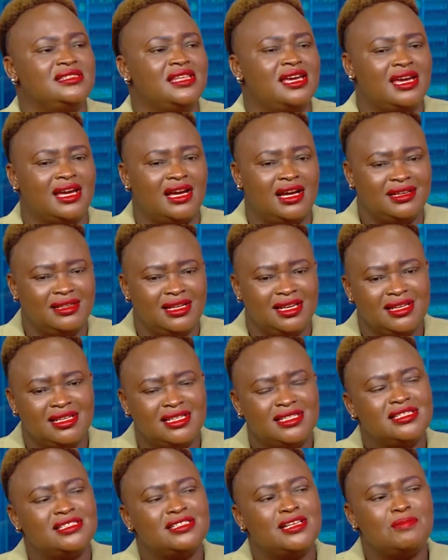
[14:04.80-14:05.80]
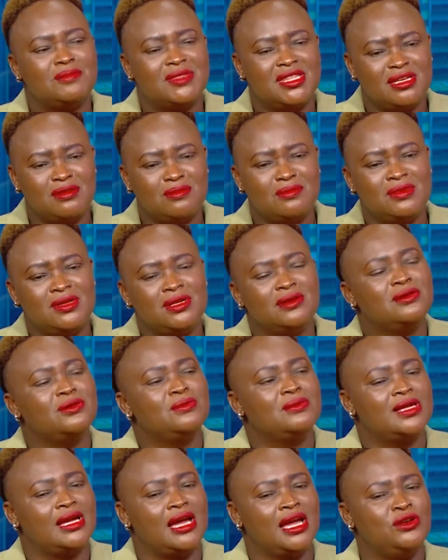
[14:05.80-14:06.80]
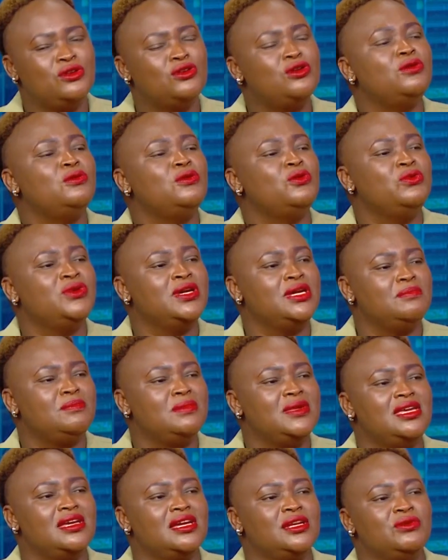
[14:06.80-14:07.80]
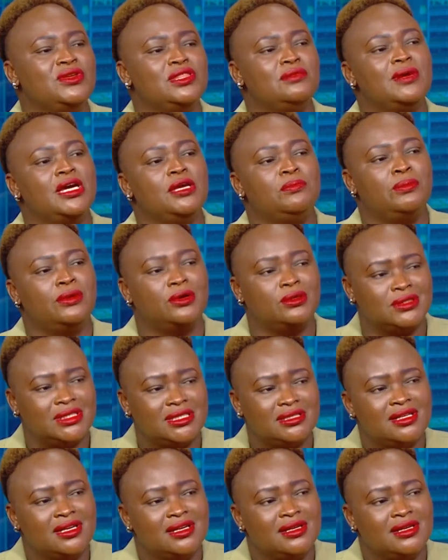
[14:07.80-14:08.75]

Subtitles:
there. It is something I know we, me and with my board,